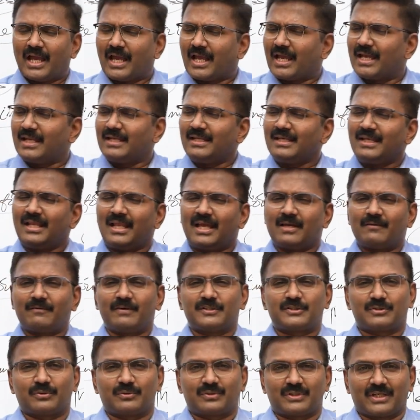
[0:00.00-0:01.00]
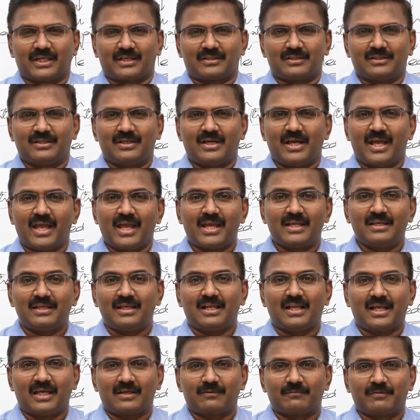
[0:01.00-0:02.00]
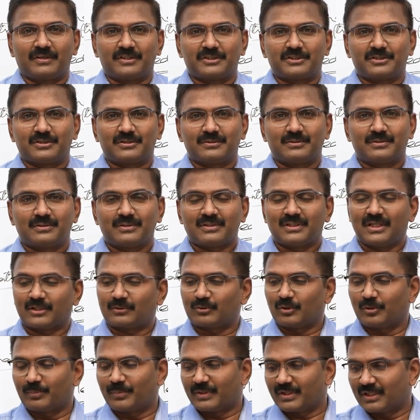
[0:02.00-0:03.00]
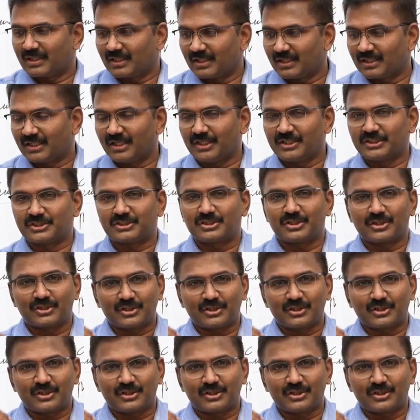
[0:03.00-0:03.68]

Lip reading: Any language you take, any language, that could be English,